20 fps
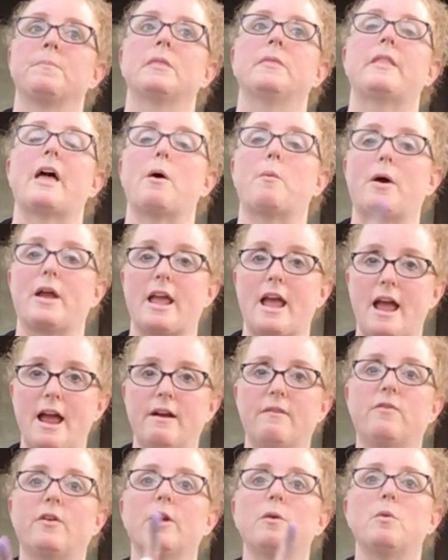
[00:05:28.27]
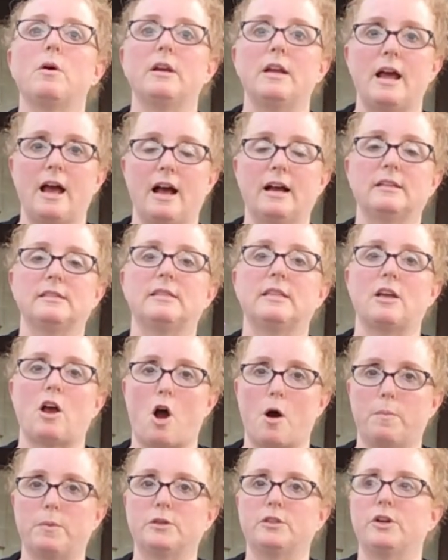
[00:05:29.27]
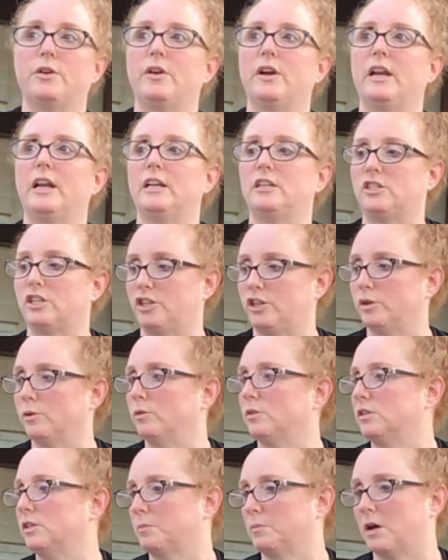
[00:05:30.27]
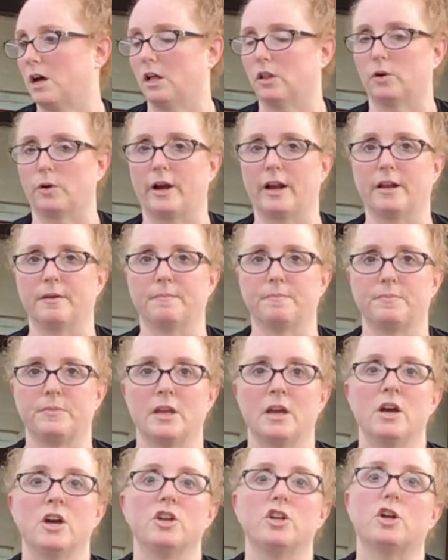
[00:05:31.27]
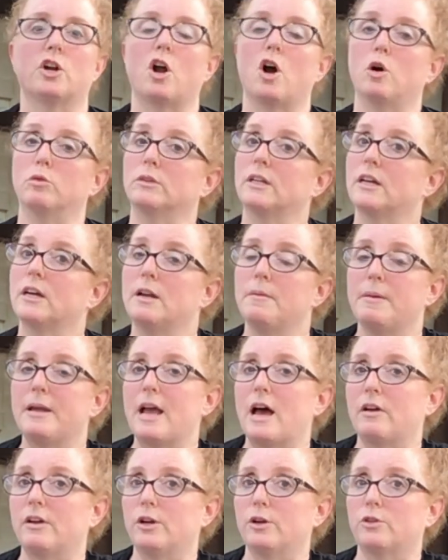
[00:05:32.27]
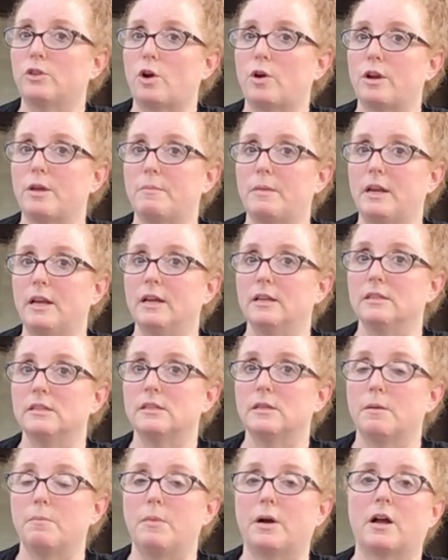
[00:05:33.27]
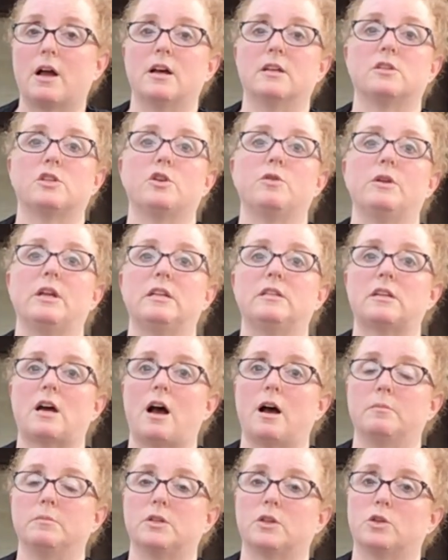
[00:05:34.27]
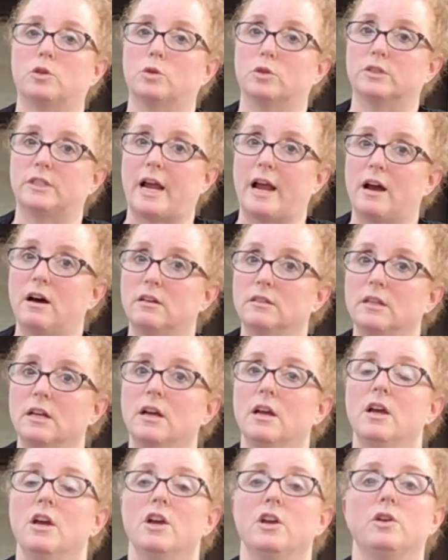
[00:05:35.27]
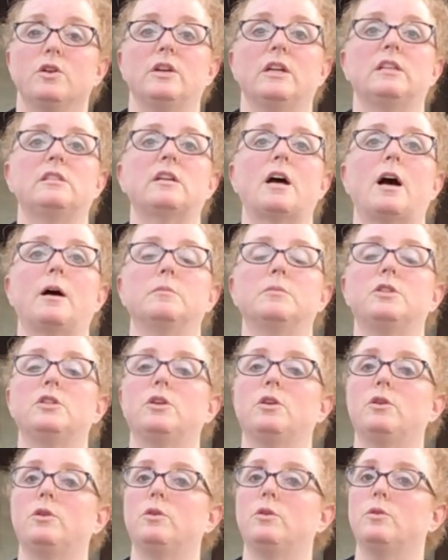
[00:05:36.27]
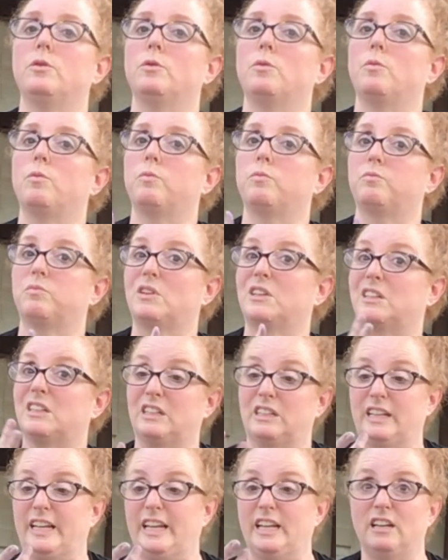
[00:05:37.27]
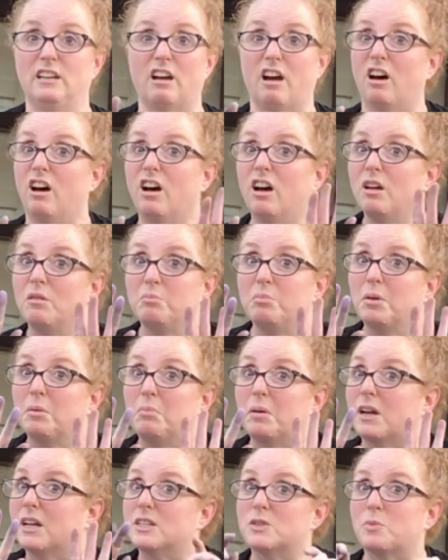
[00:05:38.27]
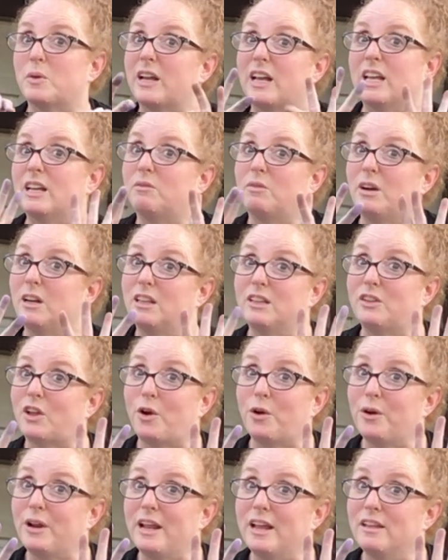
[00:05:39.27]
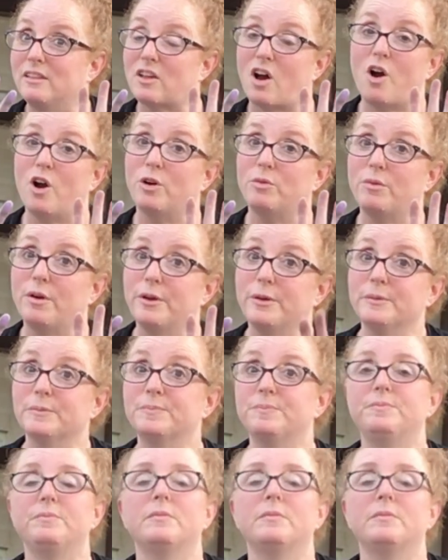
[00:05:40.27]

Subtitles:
That way everyone has the opportunity to do some coloring. You're only going to be out here 30 minutes because you need time to cool down. You need time to clean up because we get real dirty in the art room.